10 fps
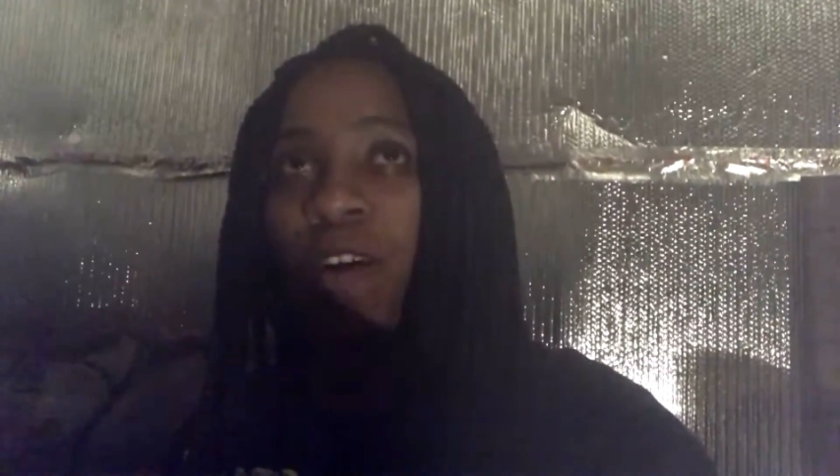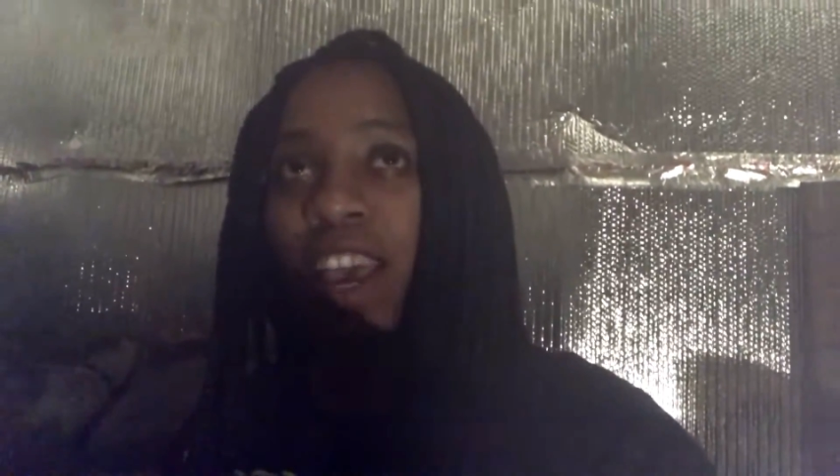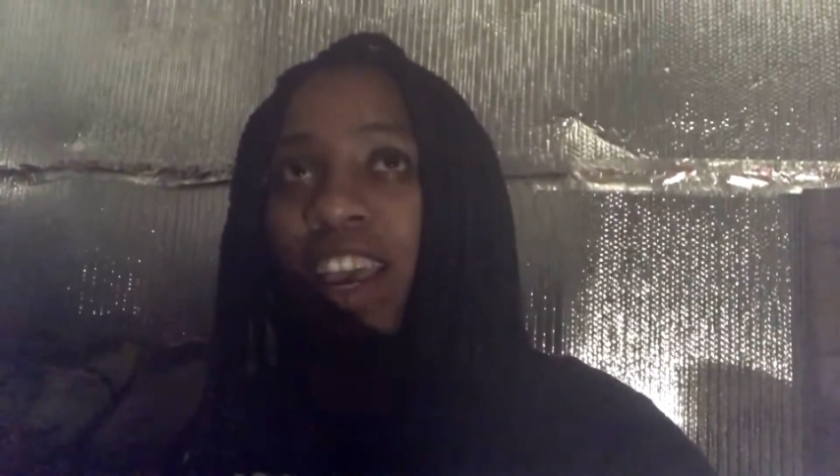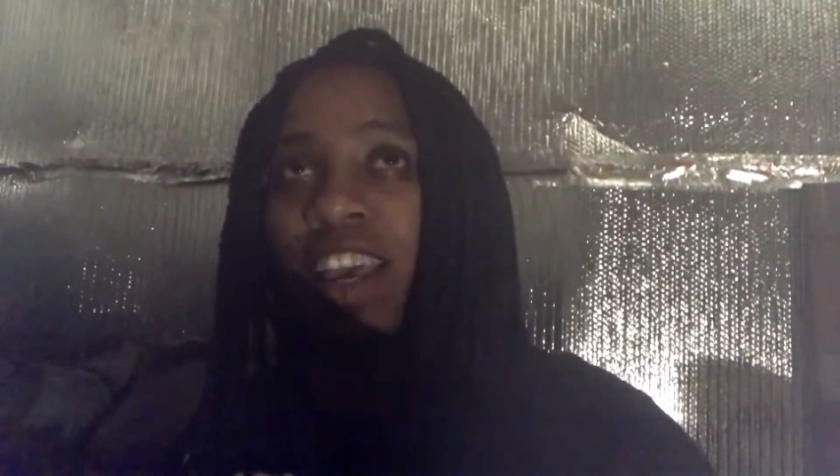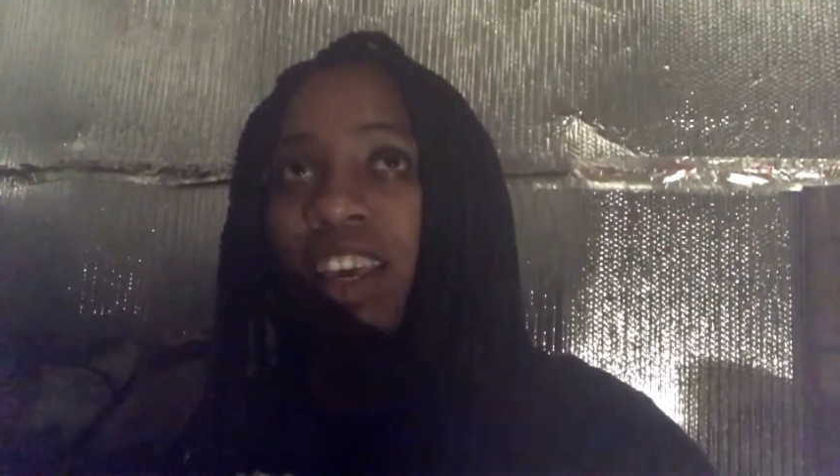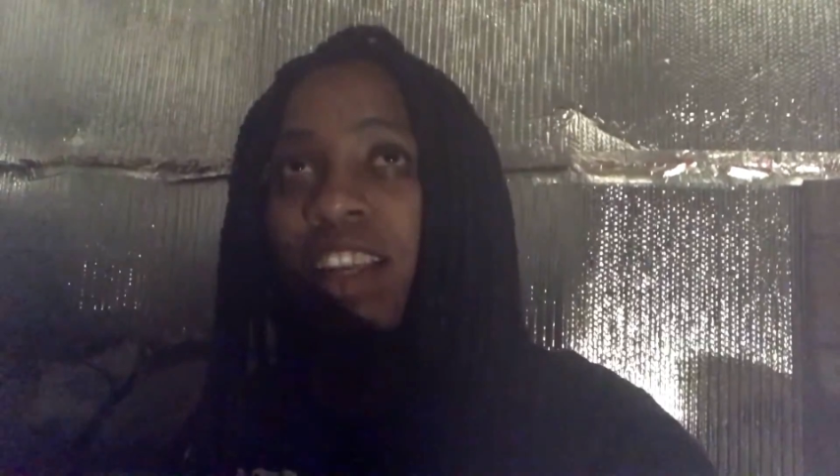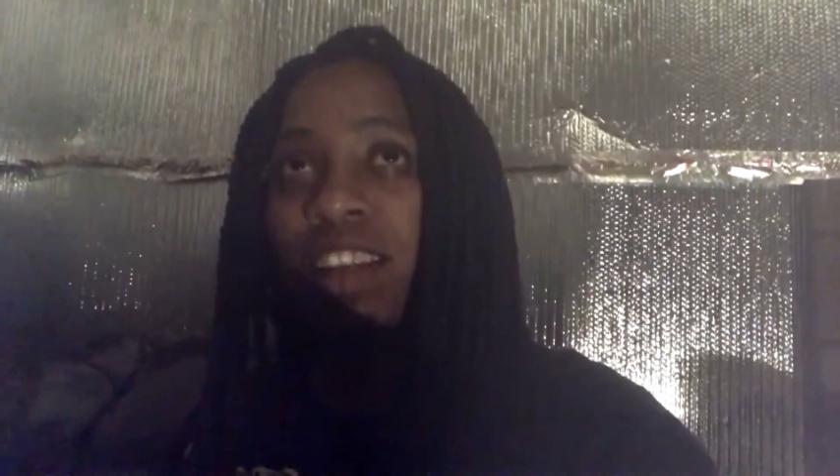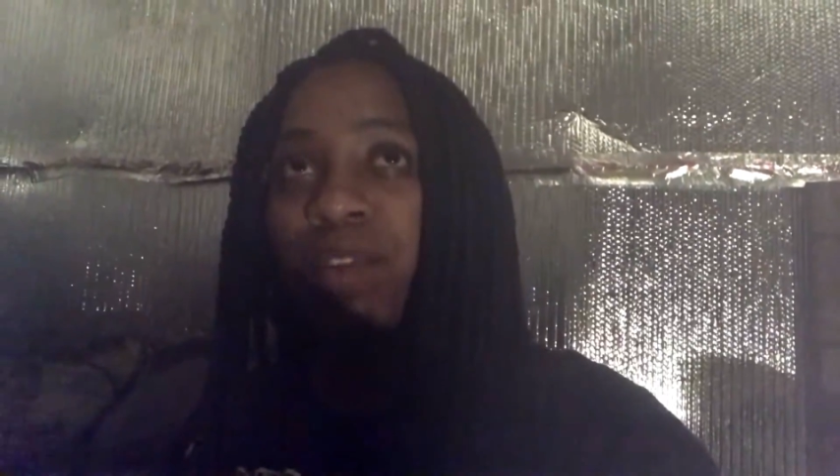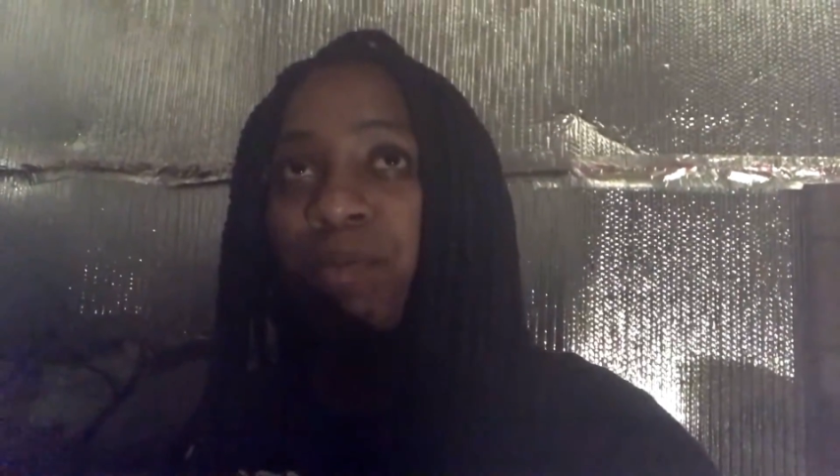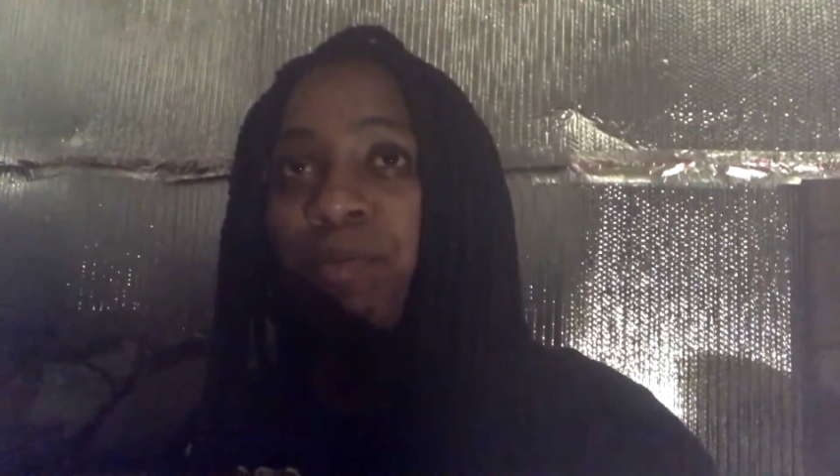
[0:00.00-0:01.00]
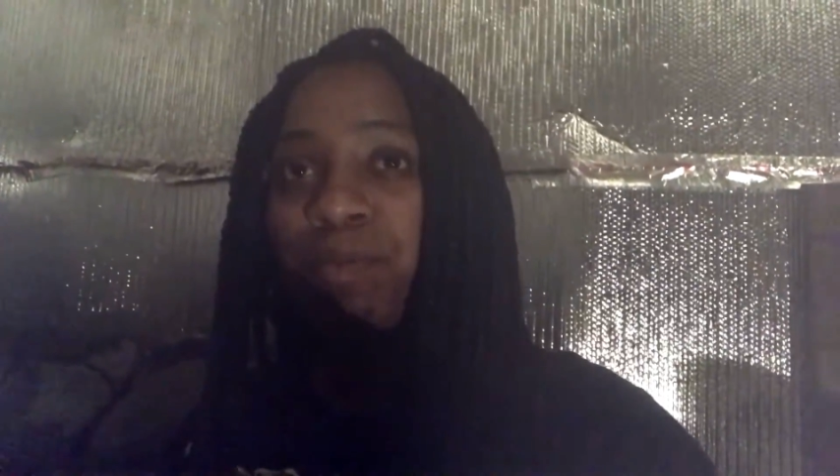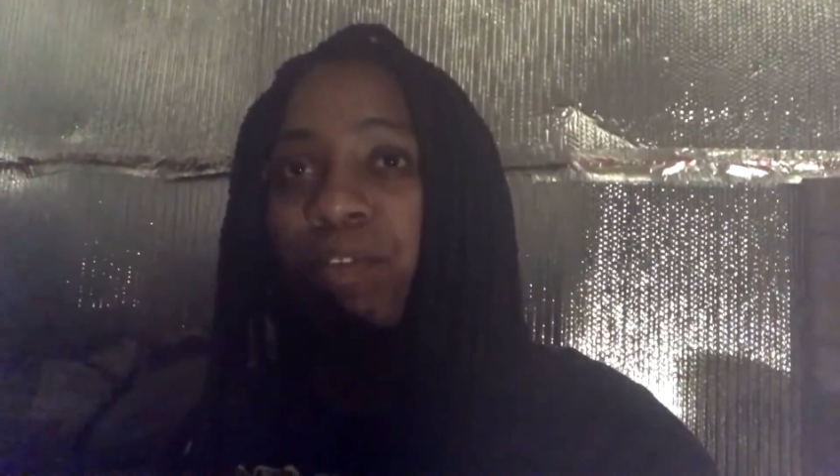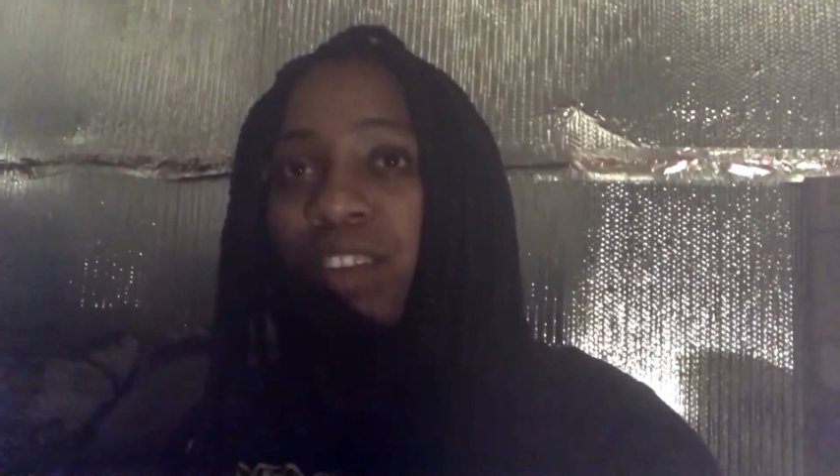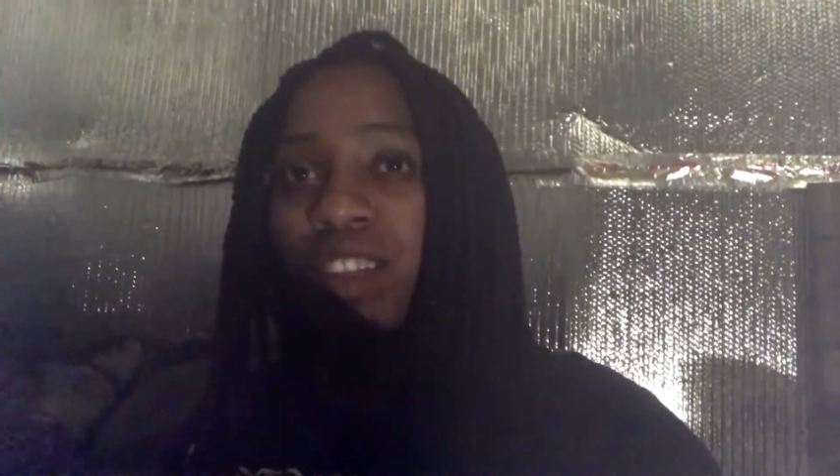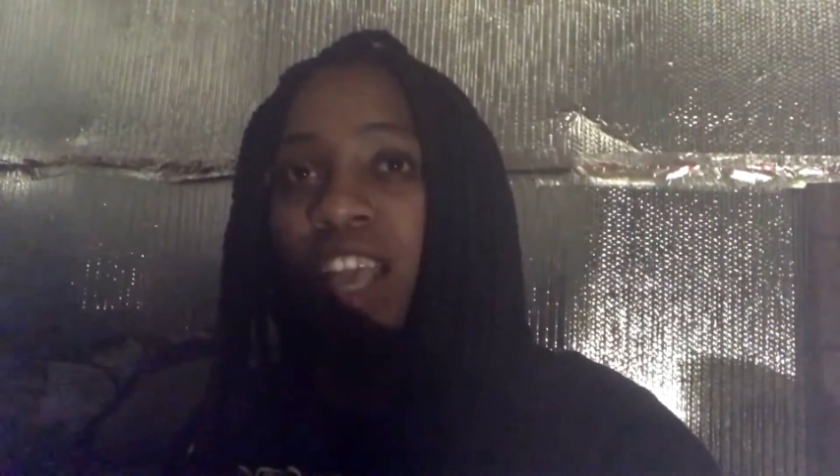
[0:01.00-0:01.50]
and
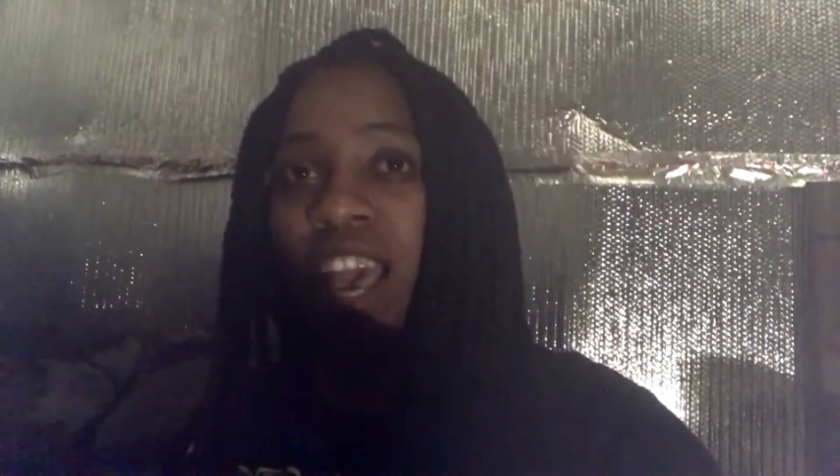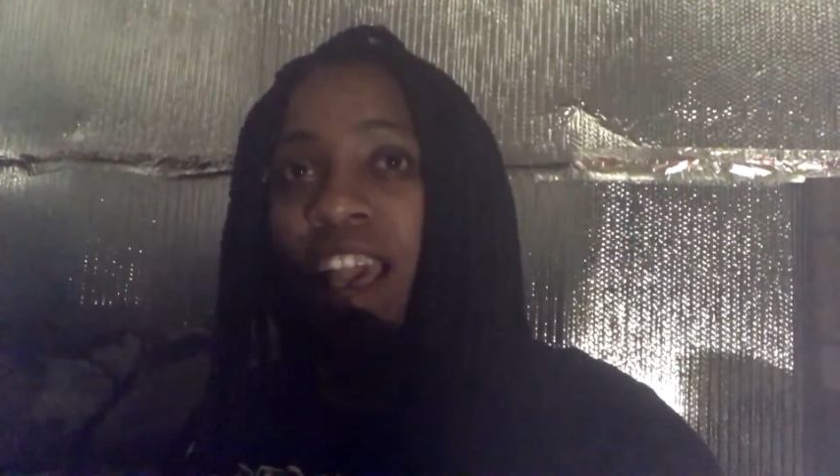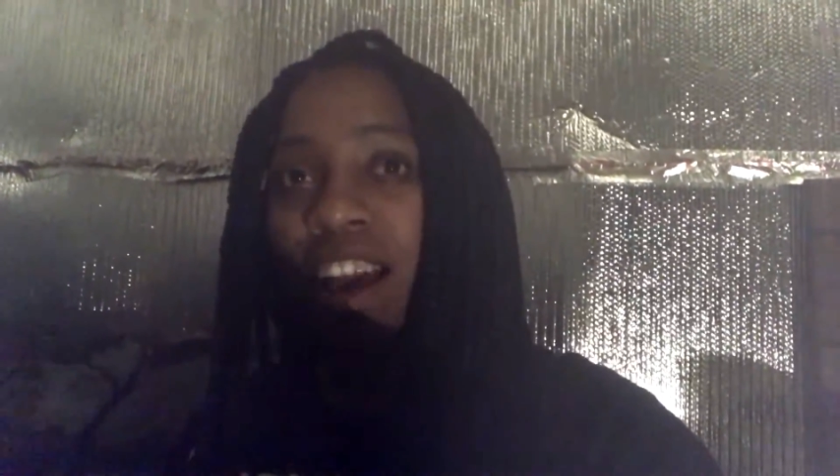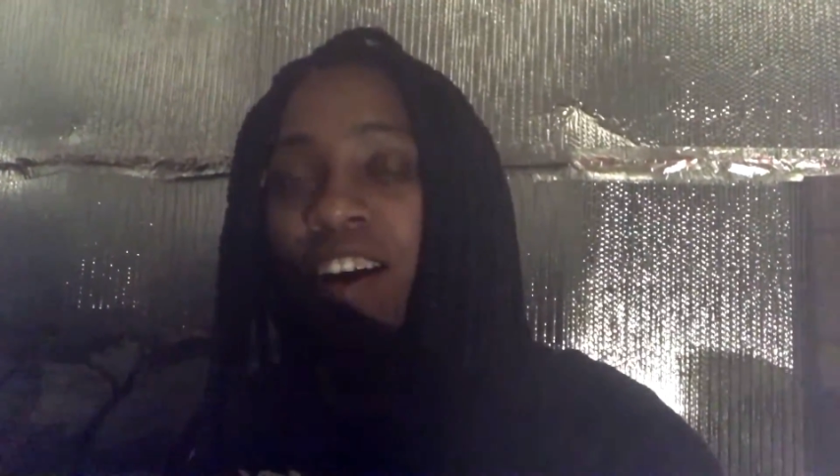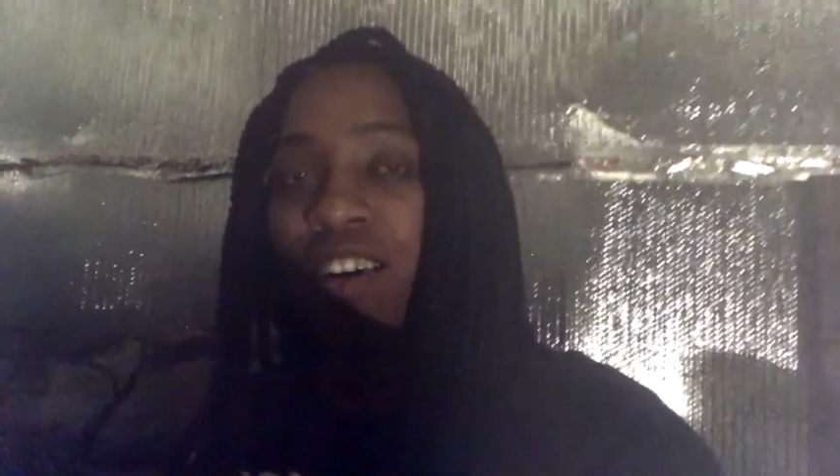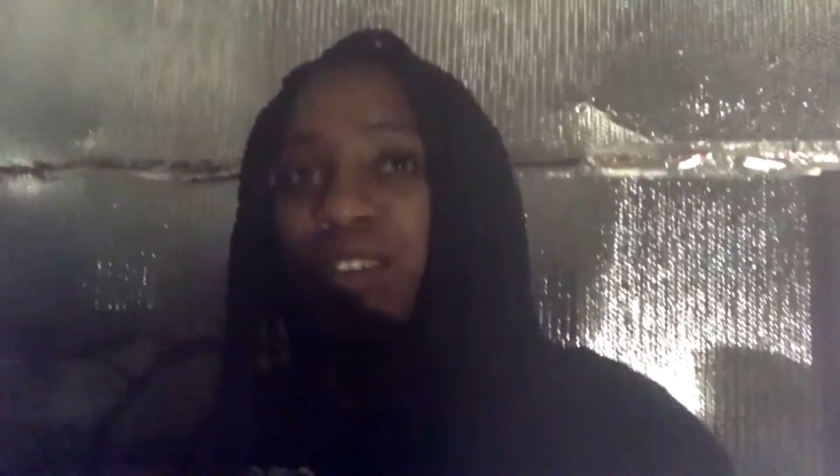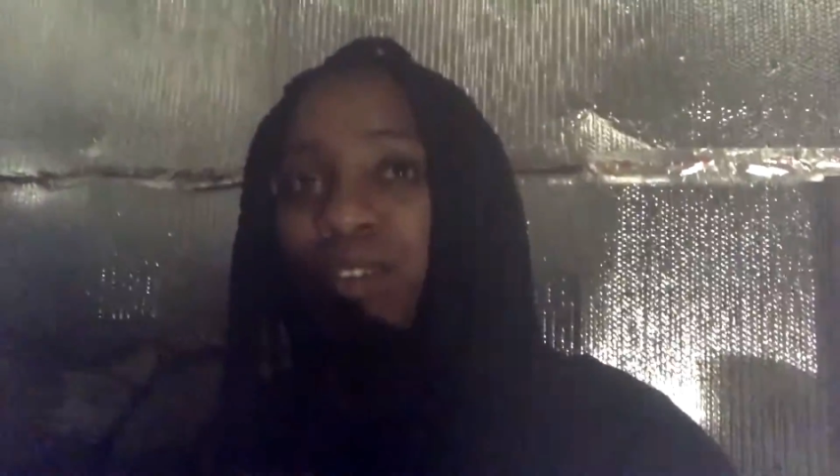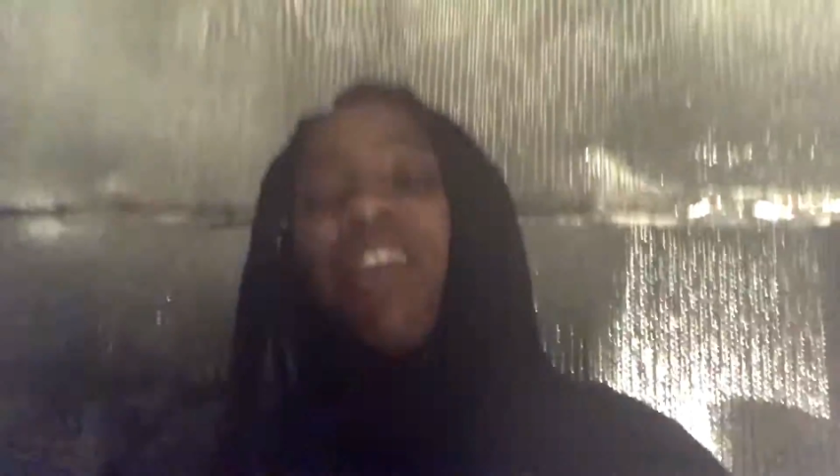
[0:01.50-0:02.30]
how